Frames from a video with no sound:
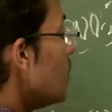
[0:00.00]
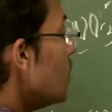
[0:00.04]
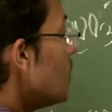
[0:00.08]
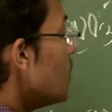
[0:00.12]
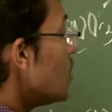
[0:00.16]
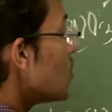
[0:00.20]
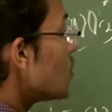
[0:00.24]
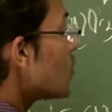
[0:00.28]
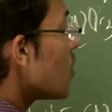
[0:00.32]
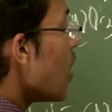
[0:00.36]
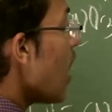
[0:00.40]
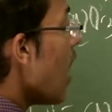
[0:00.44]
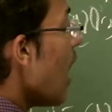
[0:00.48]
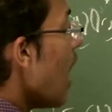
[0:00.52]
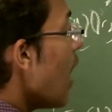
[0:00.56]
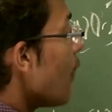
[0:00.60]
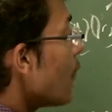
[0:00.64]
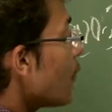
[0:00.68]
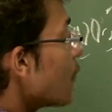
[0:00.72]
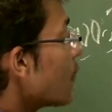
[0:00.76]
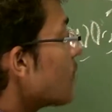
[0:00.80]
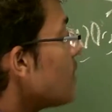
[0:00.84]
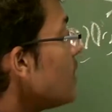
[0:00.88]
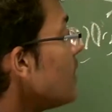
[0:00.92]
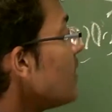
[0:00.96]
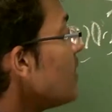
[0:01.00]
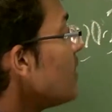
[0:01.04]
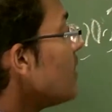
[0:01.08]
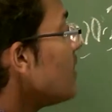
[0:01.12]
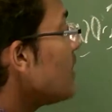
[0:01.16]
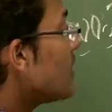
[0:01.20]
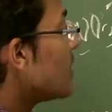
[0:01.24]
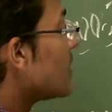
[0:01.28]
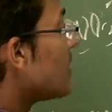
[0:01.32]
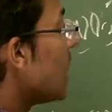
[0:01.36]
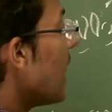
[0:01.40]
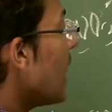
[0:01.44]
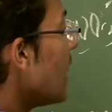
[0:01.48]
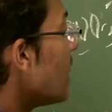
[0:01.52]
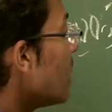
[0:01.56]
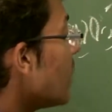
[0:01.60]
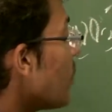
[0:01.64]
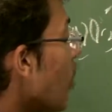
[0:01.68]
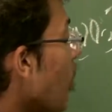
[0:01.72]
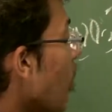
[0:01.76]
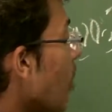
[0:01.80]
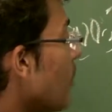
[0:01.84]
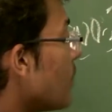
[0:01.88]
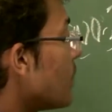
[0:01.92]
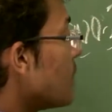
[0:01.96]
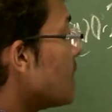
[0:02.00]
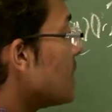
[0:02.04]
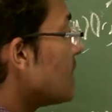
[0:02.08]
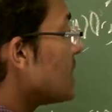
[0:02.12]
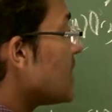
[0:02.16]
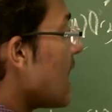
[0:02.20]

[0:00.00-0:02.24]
So after the death of this